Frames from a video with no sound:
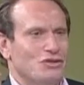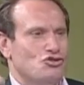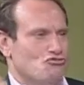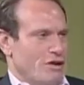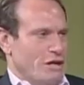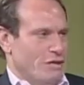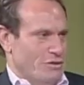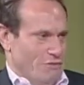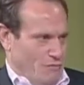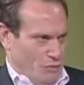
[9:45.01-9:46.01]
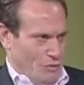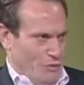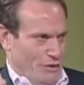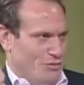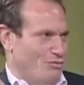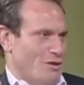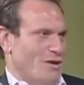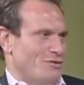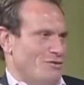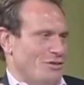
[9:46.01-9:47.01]
drink enough fluids,
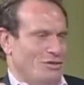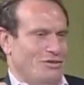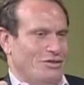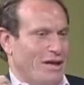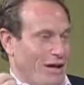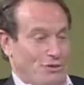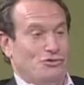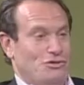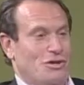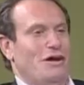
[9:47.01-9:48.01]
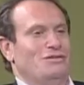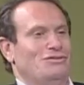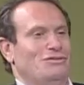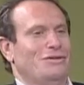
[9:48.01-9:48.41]
and you need to exercise.